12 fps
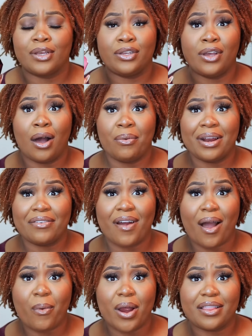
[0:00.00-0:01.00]
y'all, whenever
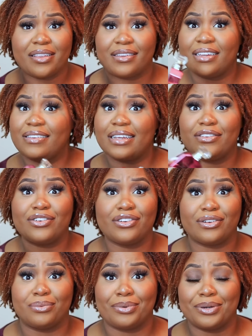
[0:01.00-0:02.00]
I wear this, this enters
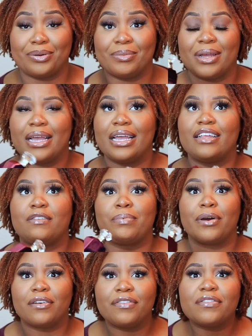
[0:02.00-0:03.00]
a room. It's
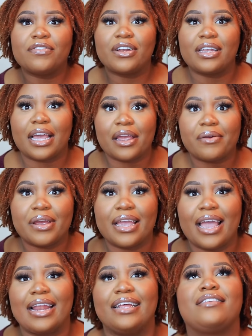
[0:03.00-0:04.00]
perfect for
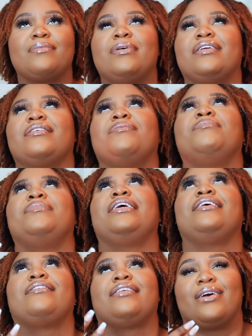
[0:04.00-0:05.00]
layering, and it smells
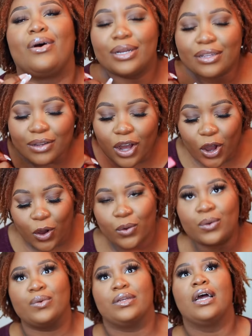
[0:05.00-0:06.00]
amazing on its
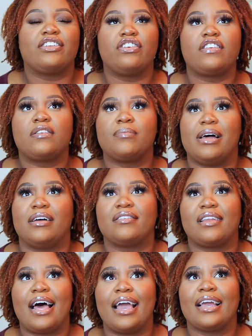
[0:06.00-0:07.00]
own. It just
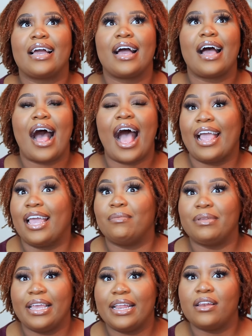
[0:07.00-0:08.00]
smells like I
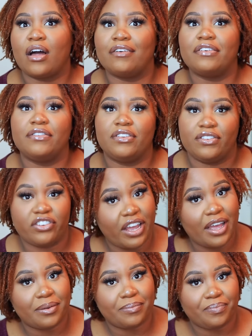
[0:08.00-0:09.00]
am getting off of the
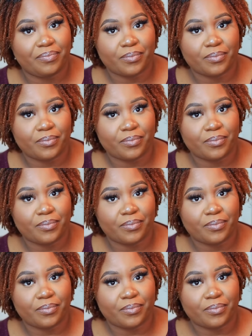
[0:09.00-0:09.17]
jet,